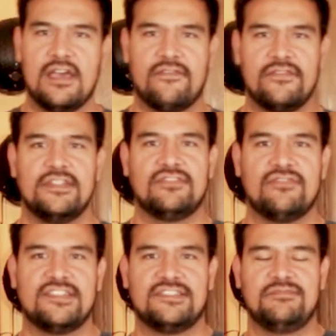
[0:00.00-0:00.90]
Now for
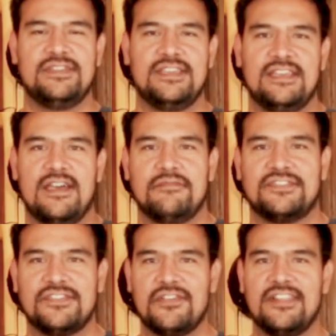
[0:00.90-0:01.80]
this recipe, I'm
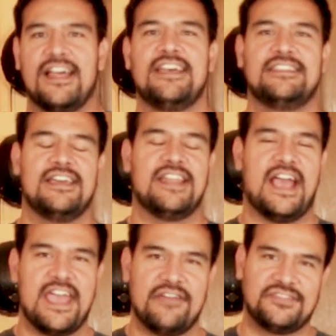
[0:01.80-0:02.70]
so glad that
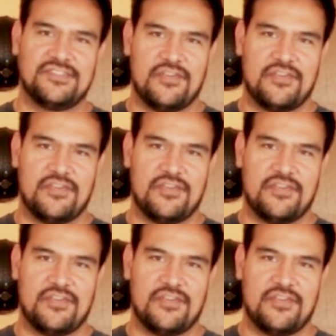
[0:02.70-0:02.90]
I have